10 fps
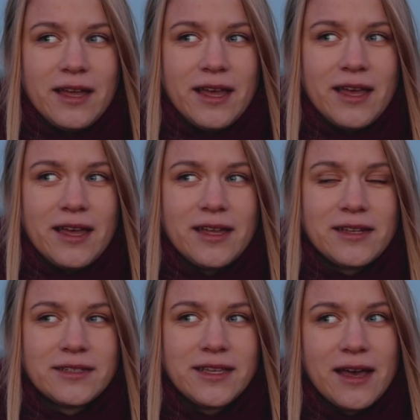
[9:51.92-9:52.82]

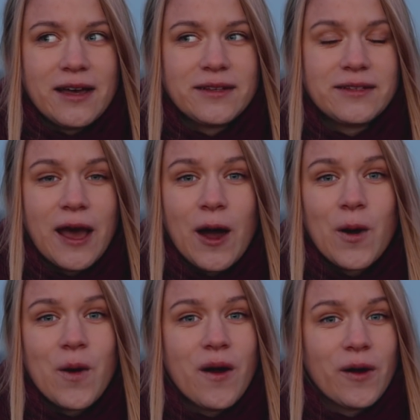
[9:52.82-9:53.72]
And yeah,
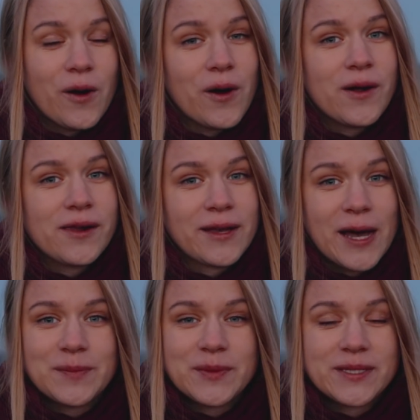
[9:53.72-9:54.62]
now all
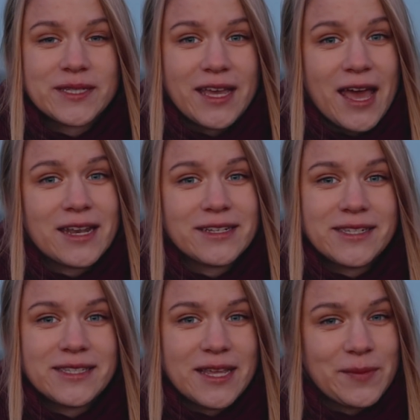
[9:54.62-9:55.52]
cups,
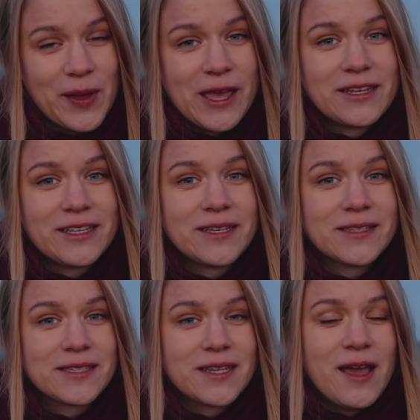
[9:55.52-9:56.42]
candles and
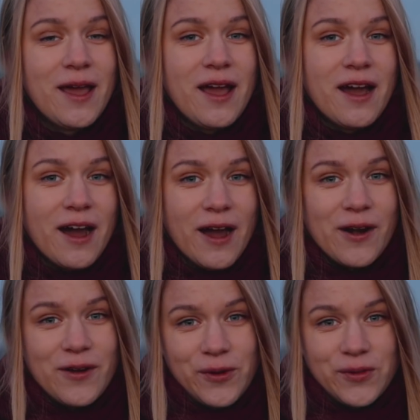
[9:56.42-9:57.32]
paintings
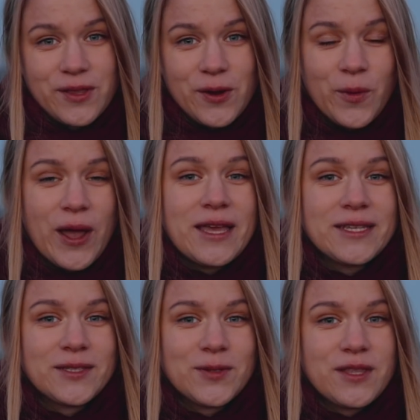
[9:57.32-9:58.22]
are on their
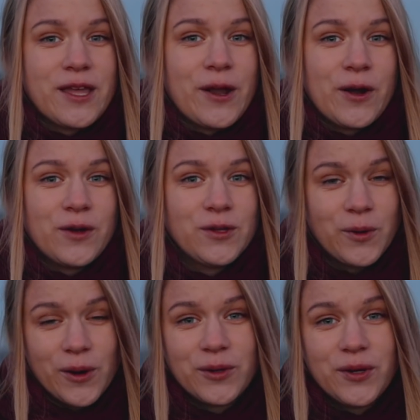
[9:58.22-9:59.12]
ways to their
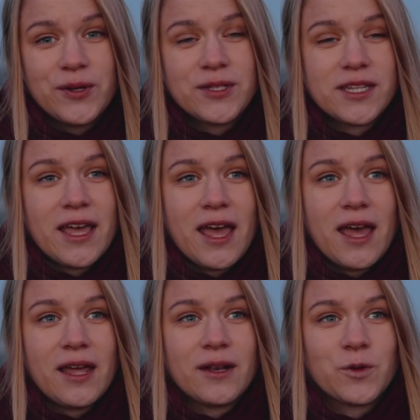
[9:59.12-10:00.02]
new owners,
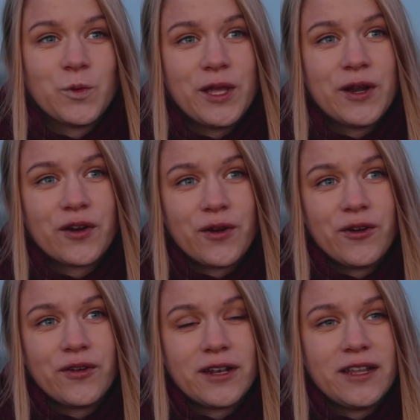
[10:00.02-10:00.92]
and we are
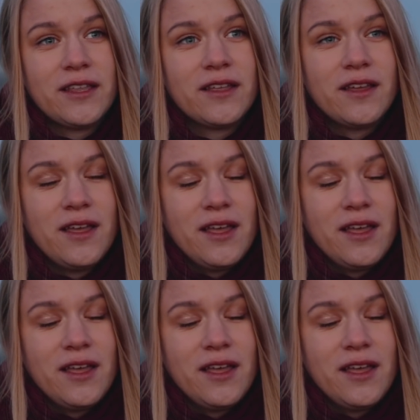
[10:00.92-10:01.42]
currently